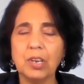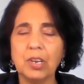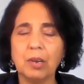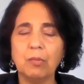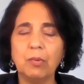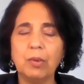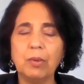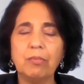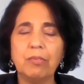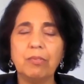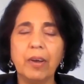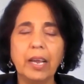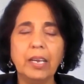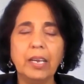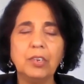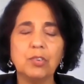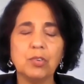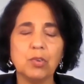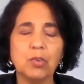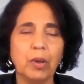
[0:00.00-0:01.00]
And we
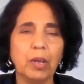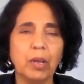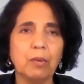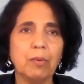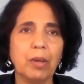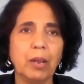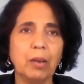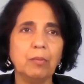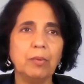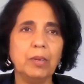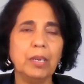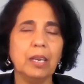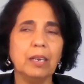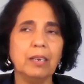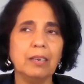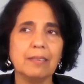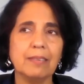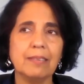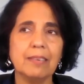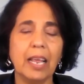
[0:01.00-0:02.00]
find joy when yes. we
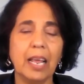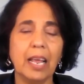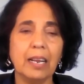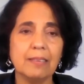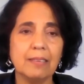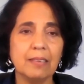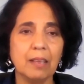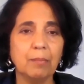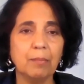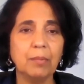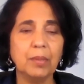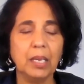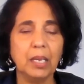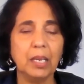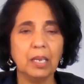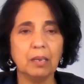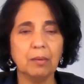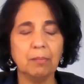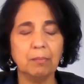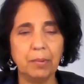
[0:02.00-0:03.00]
understand
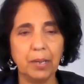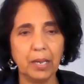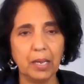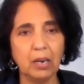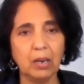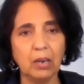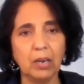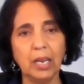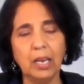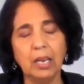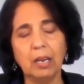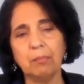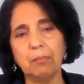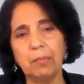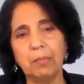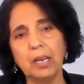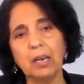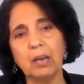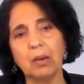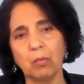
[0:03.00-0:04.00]
something bigger in a
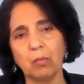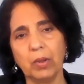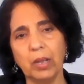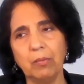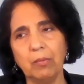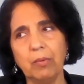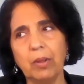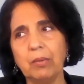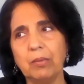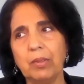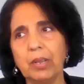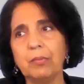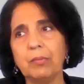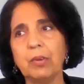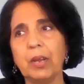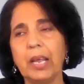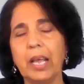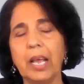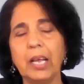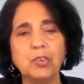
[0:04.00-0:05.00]
bigger way, when we
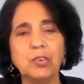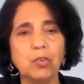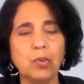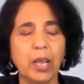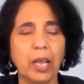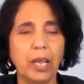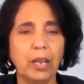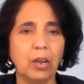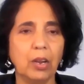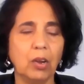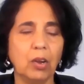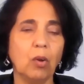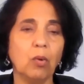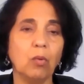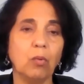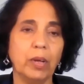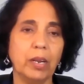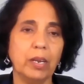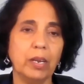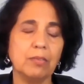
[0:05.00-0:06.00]
are educated on
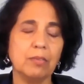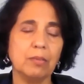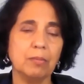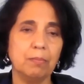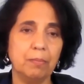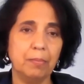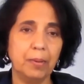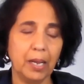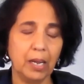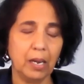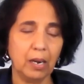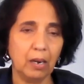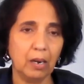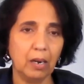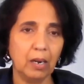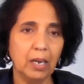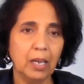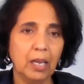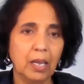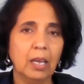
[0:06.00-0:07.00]
what is
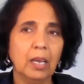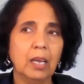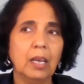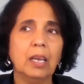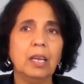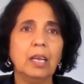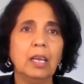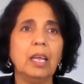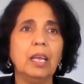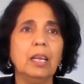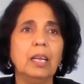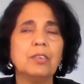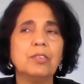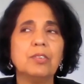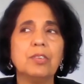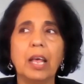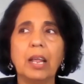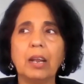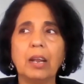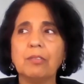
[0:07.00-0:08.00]
bigger. Yes.
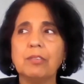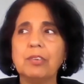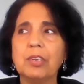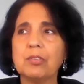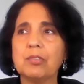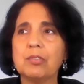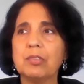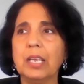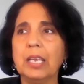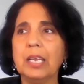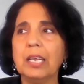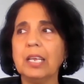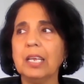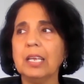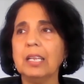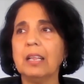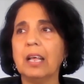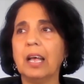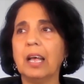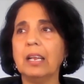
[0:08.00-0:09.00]
Instead of just
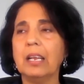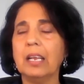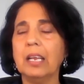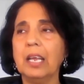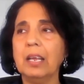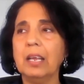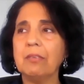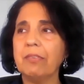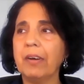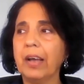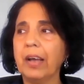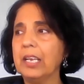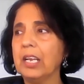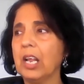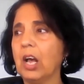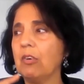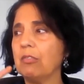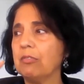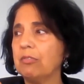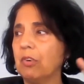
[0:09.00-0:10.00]
thinking that if I
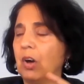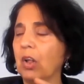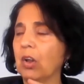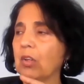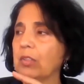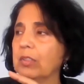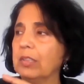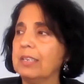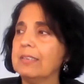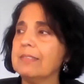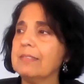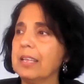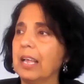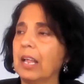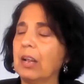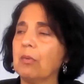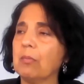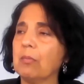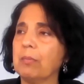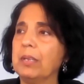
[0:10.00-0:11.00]
now follow this
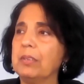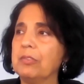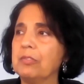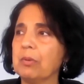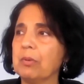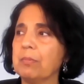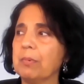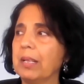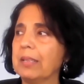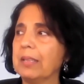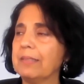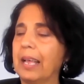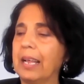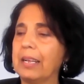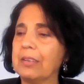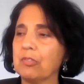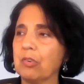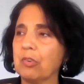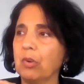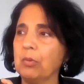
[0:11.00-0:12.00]
set of principles,
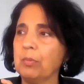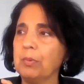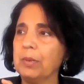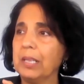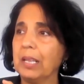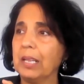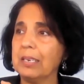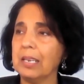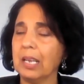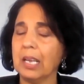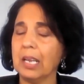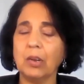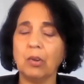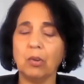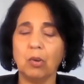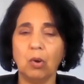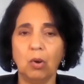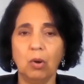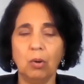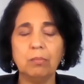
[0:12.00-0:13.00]
that's going to be the ticket
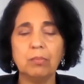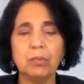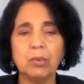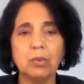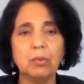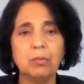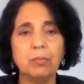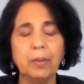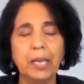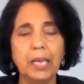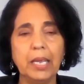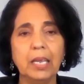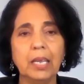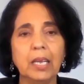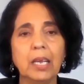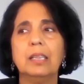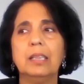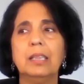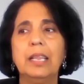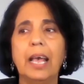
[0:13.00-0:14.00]
home to me,
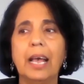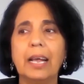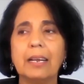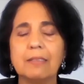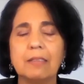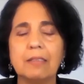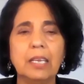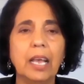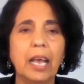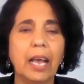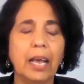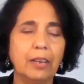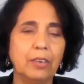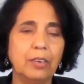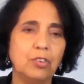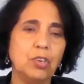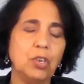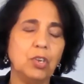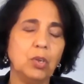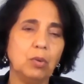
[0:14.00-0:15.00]
that's the
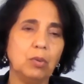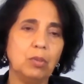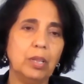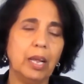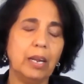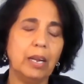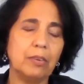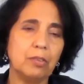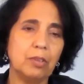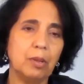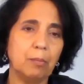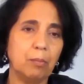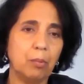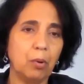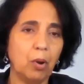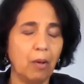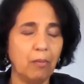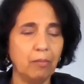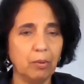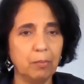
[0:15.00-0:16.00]
attitude that's the
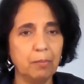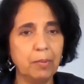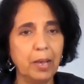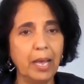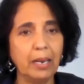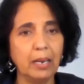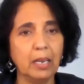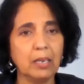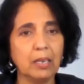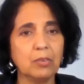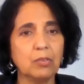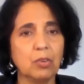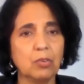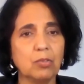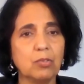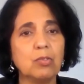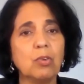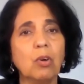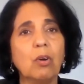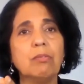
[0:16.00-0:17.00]
problematic. So,
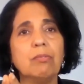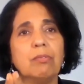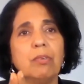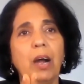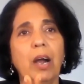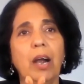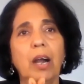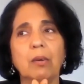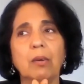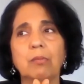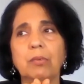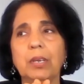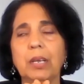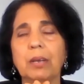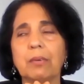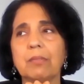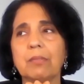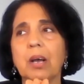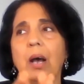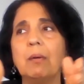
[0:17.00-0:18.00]
so far, we
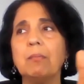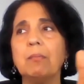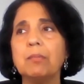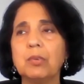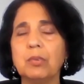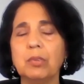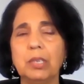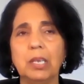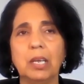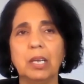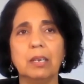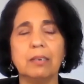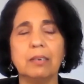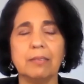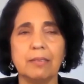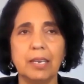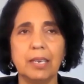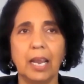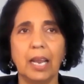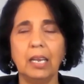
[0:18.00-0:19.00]
have come to the
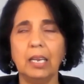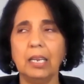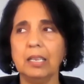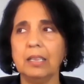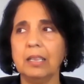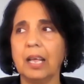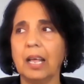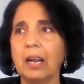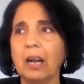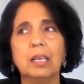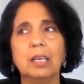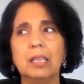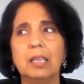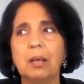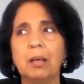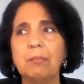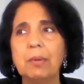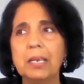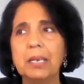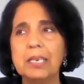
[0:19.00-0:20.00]
understanding that
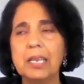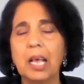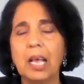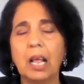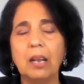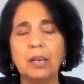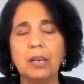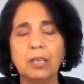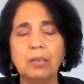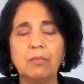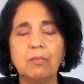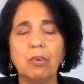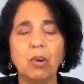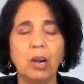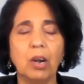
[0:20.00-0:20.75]
the mentality for